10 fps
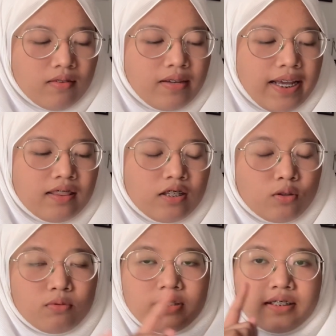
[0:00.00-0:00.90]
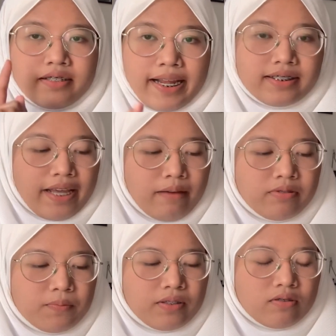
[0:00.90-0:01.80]
enter to the next
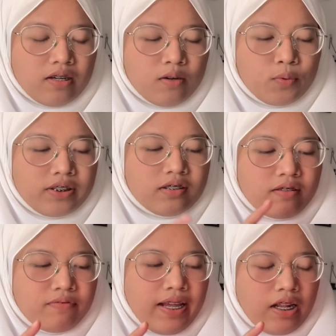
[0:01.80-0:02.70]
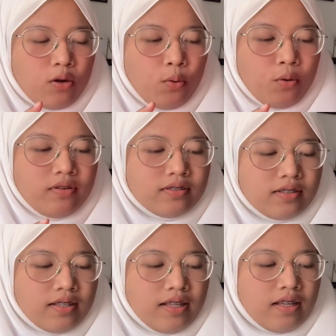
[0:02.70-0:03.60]
apps, which is VLLO,
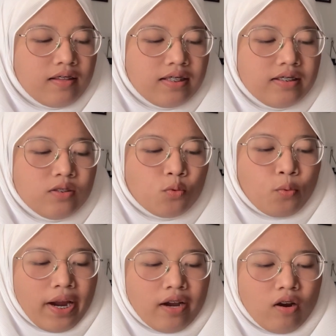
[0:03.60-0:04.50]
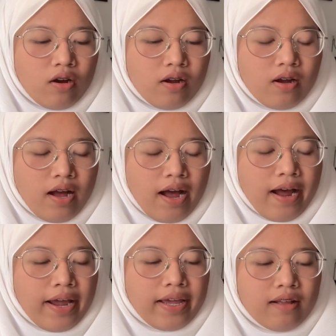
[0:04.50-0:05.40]
this is where
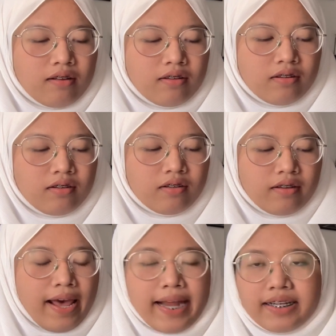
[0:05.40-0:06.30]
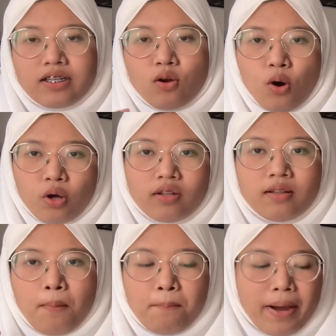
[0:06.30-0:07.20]
I edit all
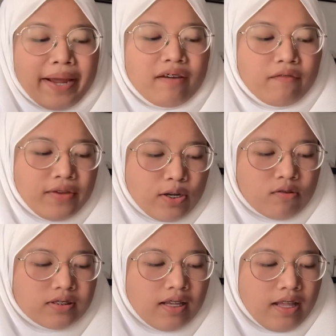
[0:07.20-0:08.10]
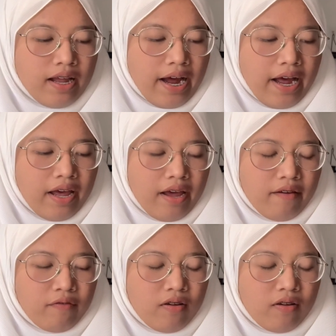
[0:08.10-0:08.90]
my videos. I have